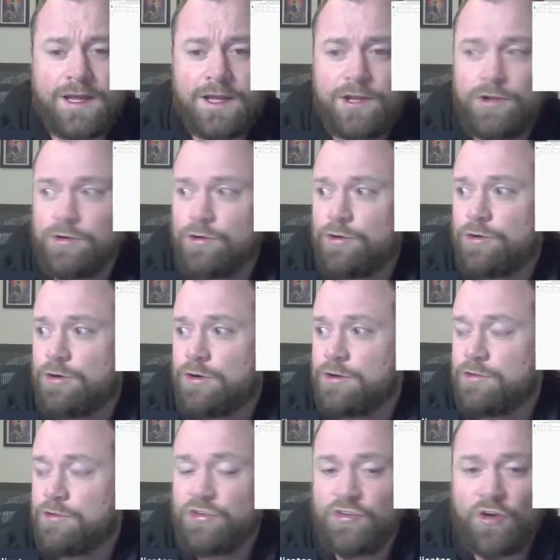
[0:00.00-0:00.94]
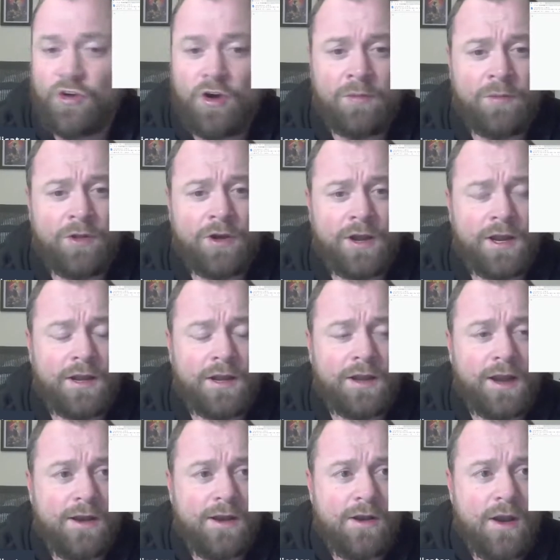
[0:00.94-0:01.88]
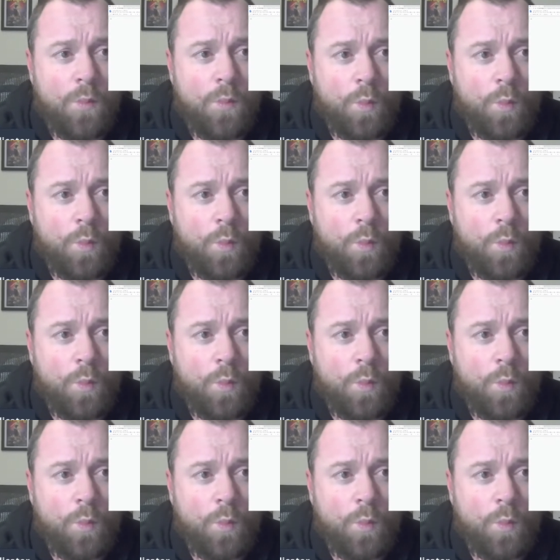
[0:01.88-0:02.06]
your timeline and